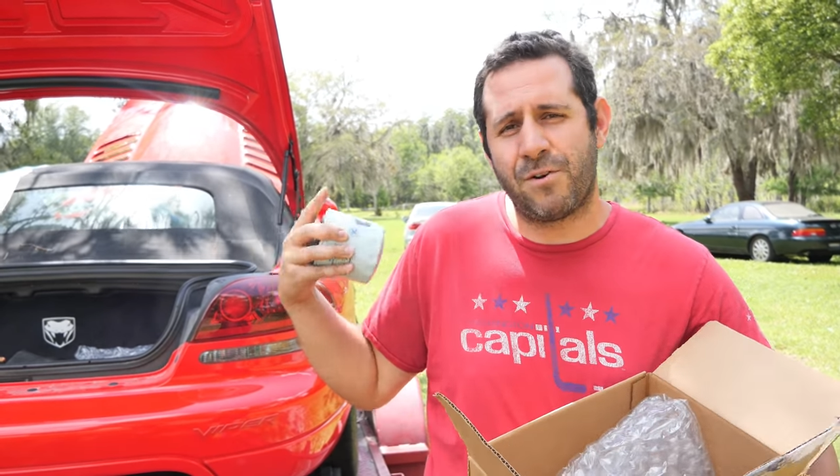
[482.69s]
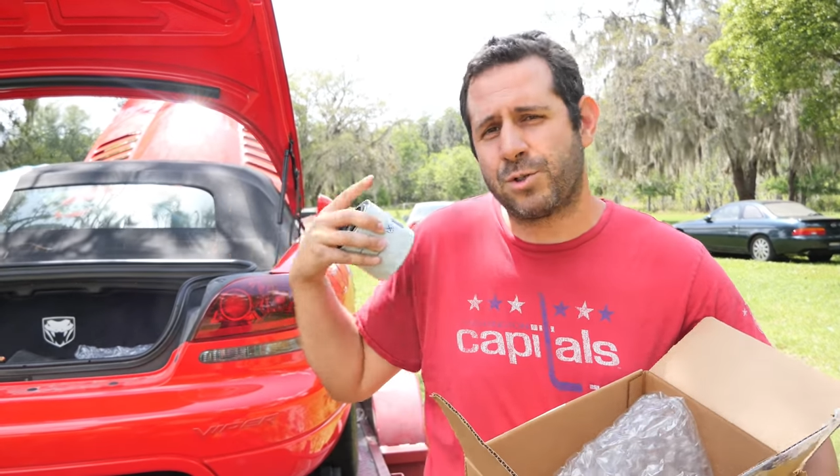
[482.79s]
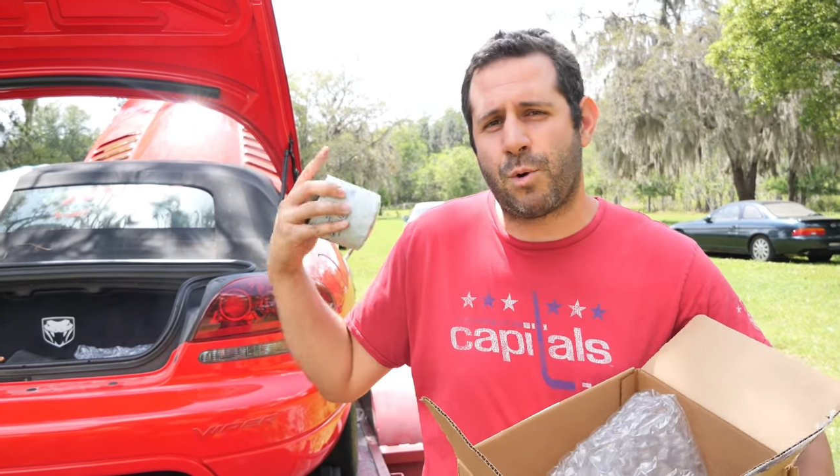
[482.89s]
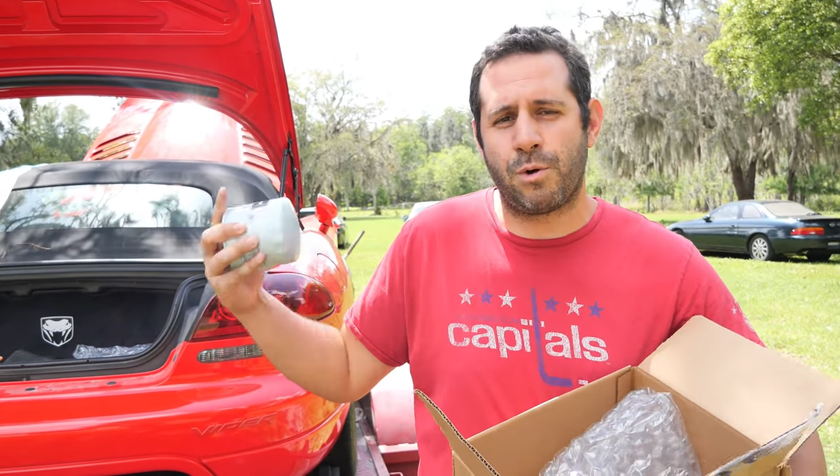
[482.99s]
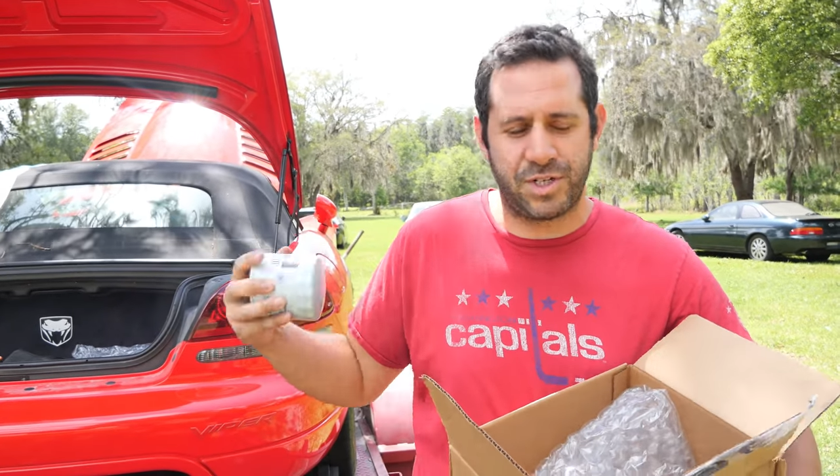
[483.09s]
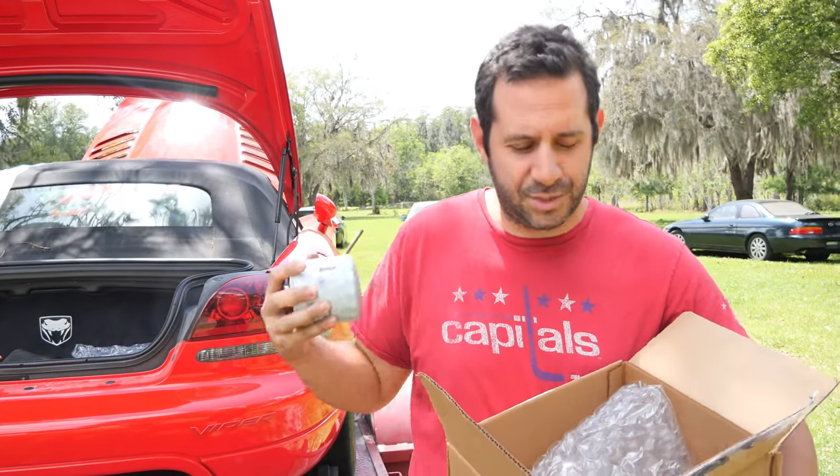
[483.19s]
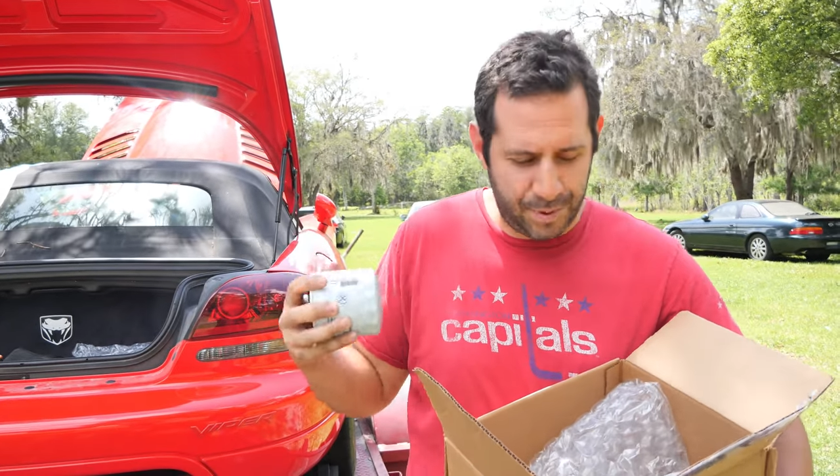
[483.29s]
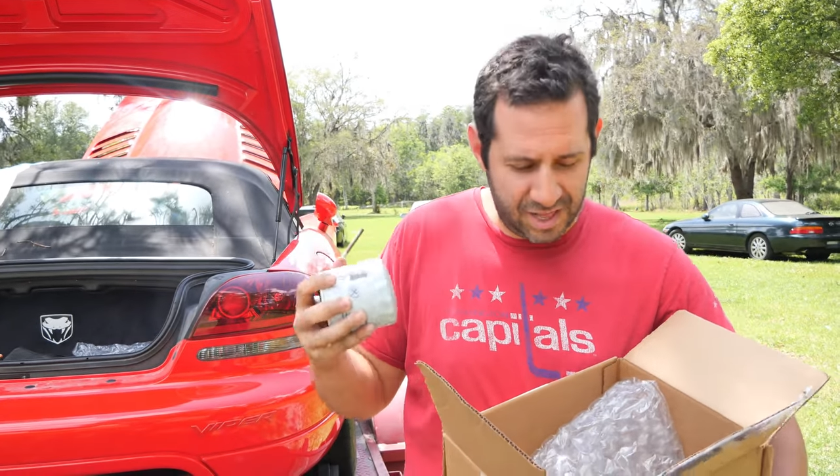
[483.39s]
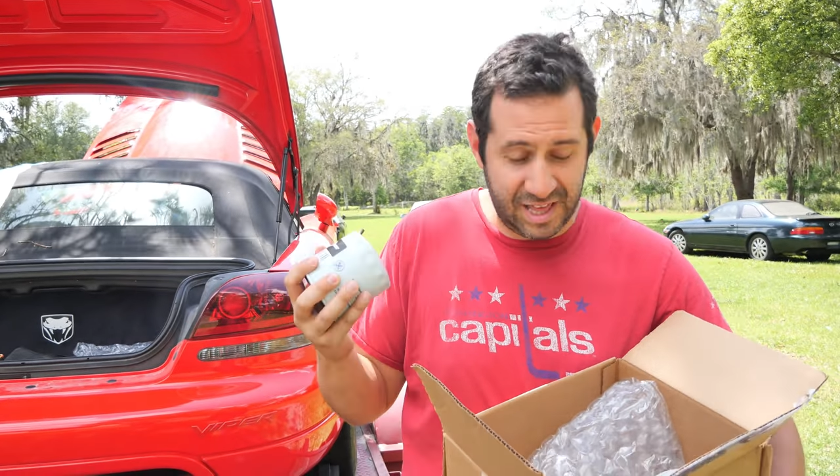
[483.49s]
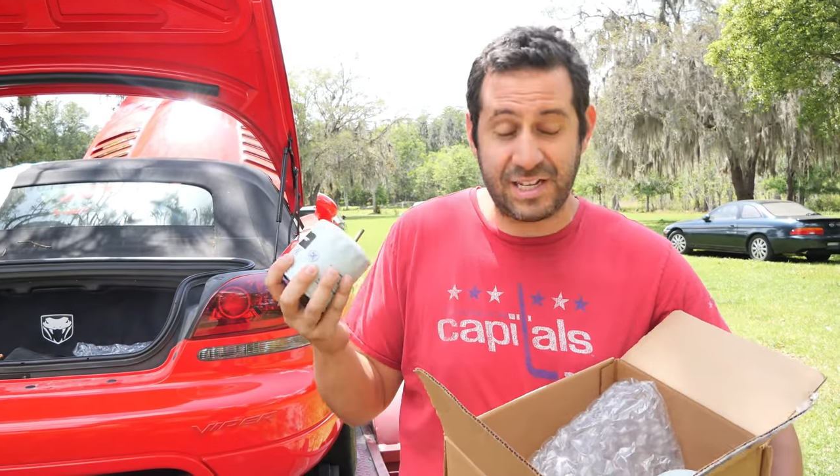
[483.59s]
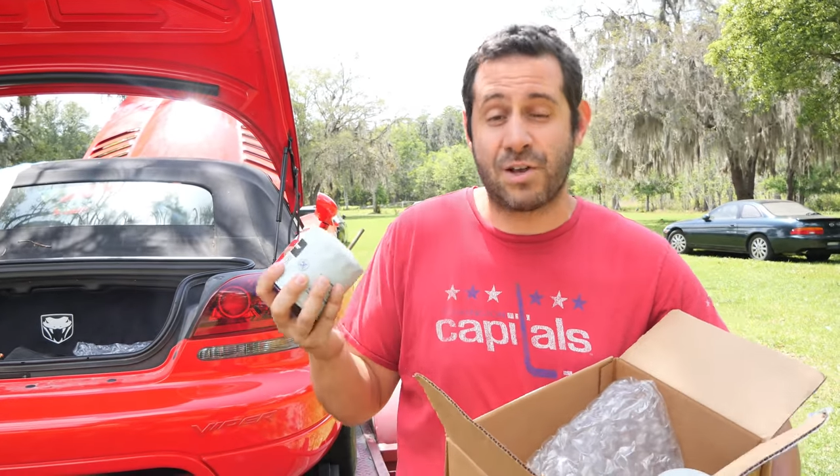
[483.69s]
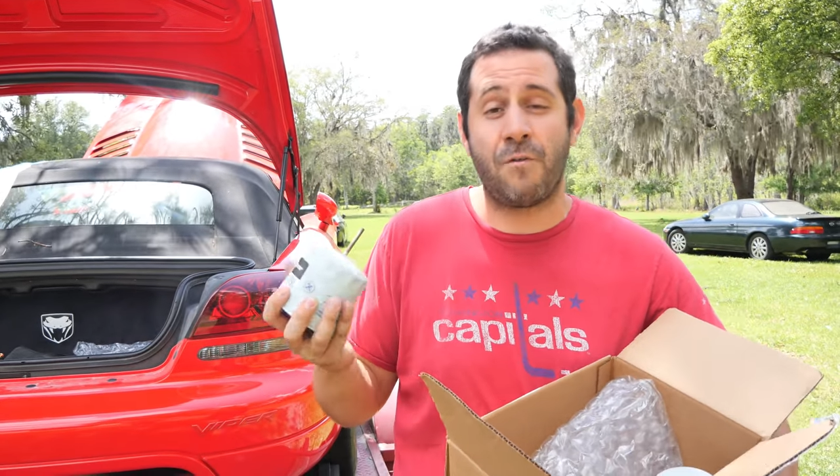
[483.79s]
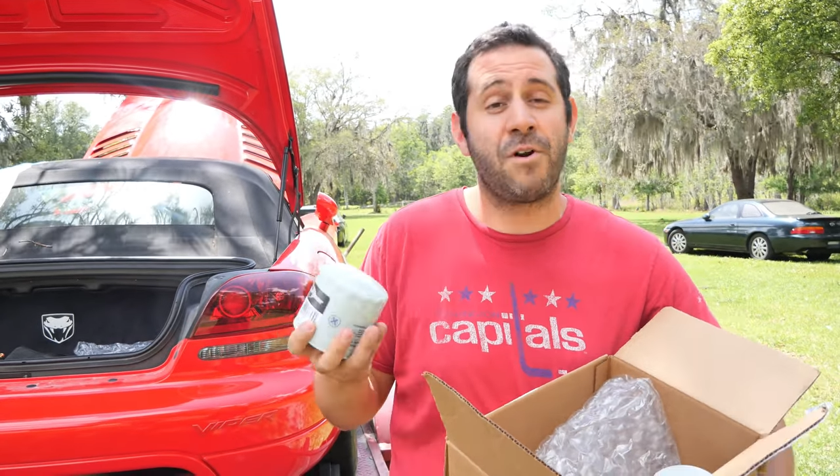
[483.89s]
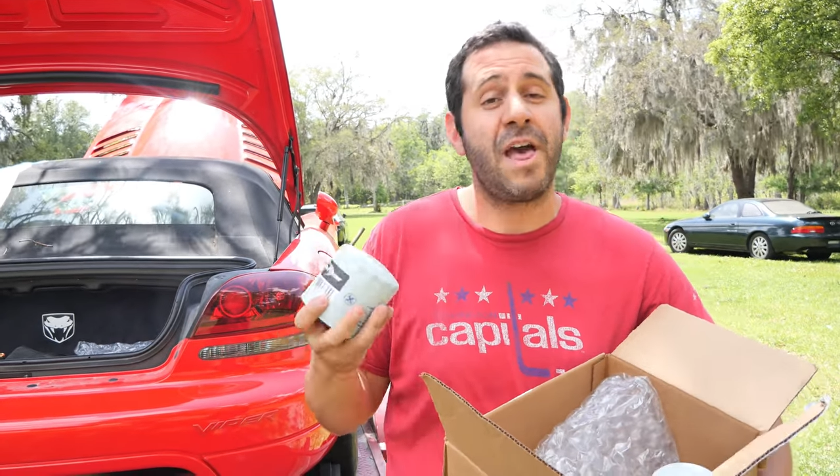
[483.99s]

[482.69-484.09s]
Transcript: first while we're just spinning things over.